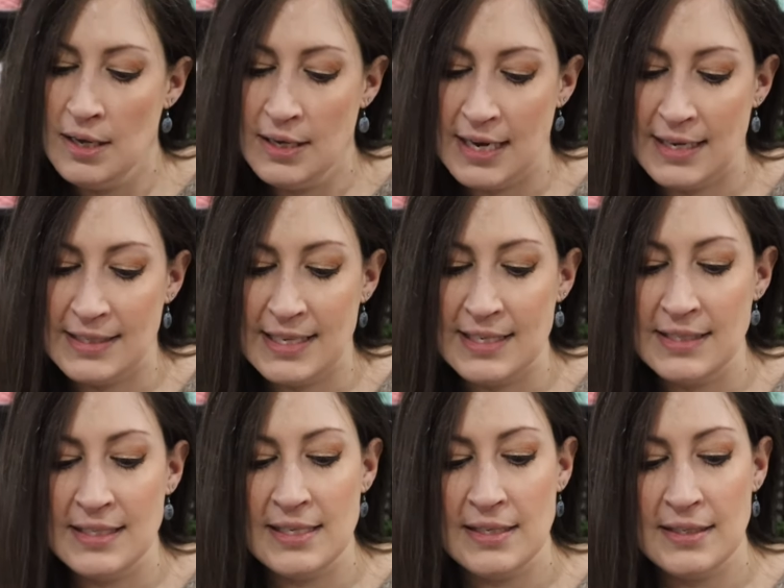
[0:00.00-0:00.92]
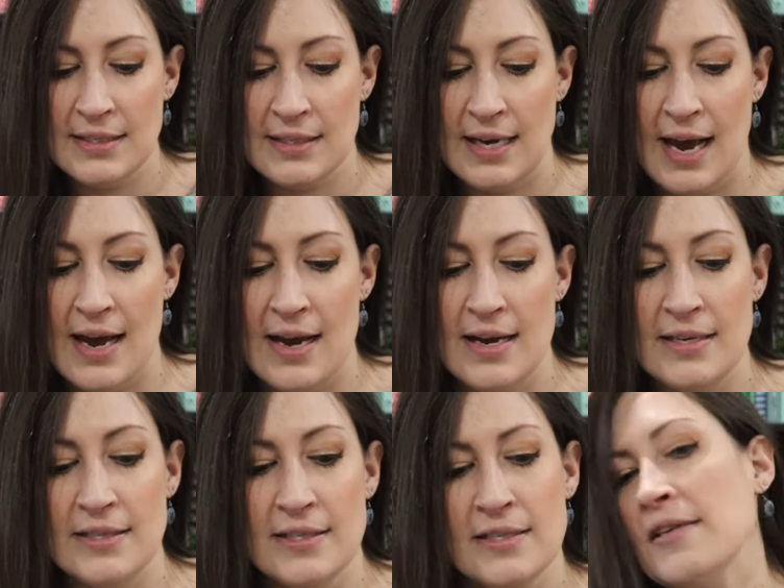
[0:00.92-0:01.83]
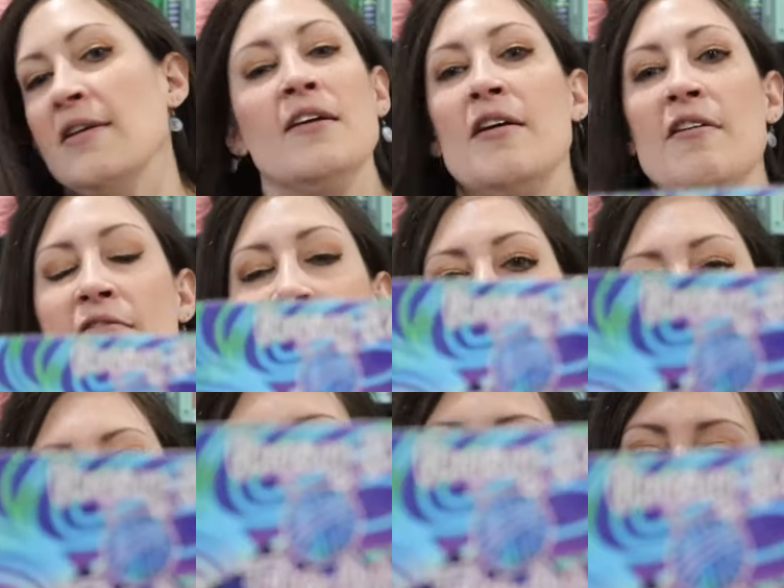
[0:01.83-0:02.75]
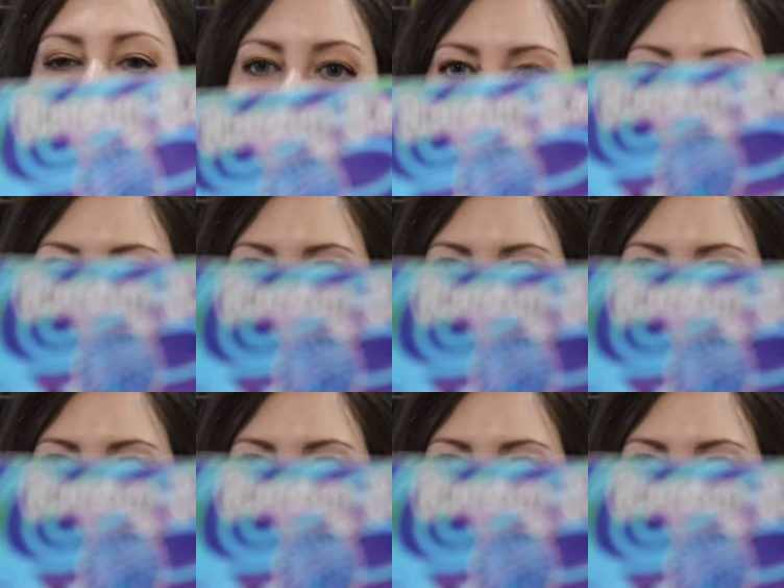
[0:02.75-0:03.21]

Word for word: yeah Dancing Skies fiber art so